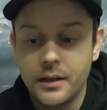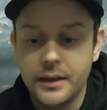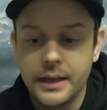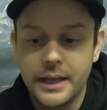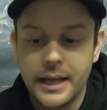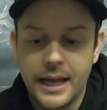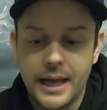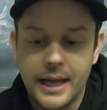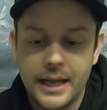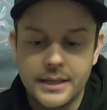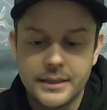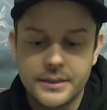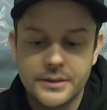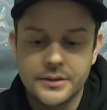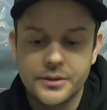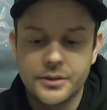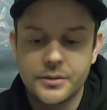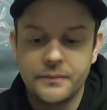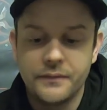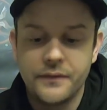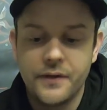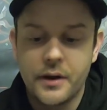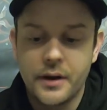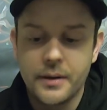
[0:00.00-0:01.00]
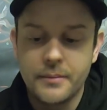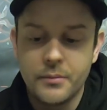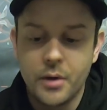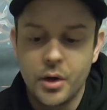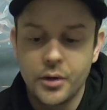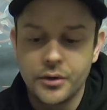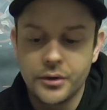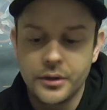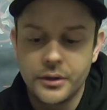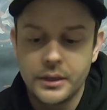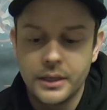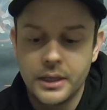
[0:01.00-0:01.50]
It has some very
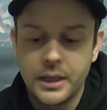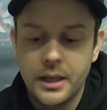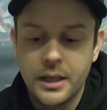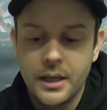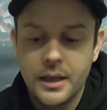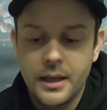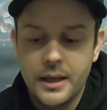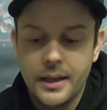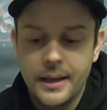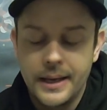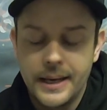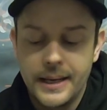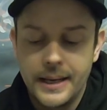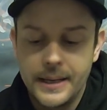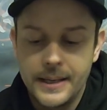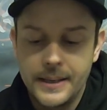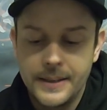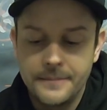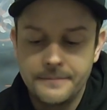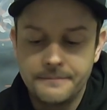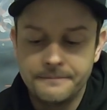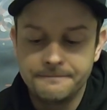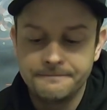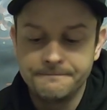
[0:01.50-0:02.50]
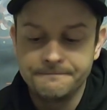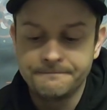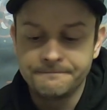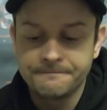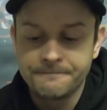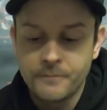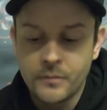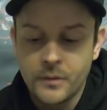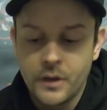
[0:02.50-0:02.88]
modern um,